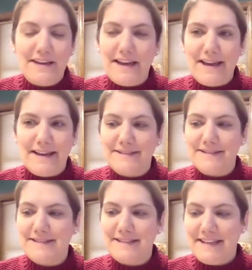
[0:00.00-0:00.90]

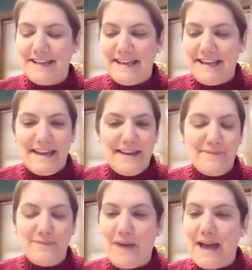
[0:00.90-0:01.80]
And
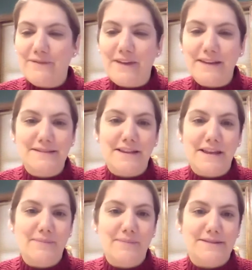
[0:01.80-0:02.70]
my advice to
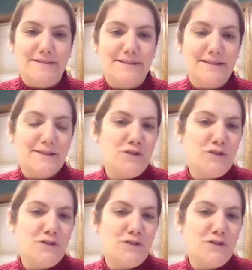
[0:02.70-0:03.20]
them is,